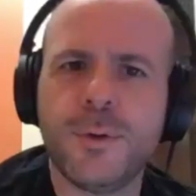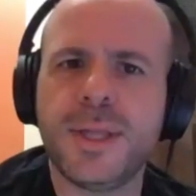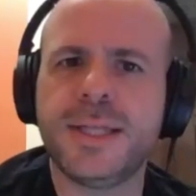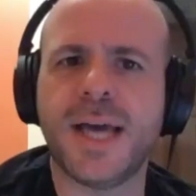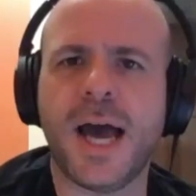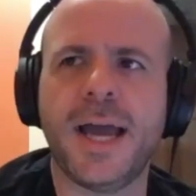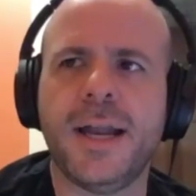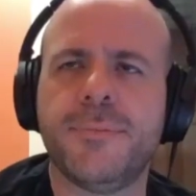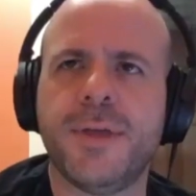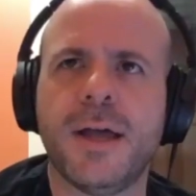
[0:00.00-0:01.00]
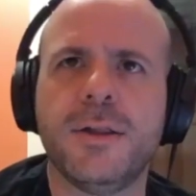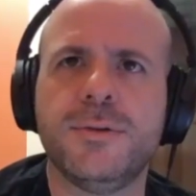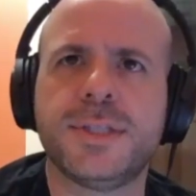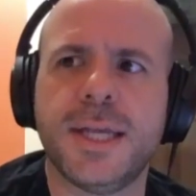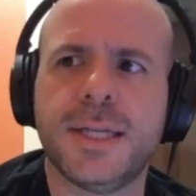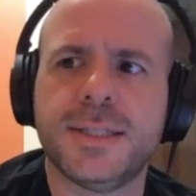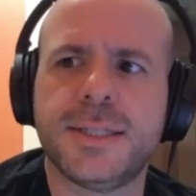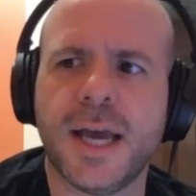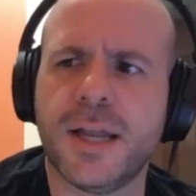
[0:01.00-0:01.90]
really tied up that loose end.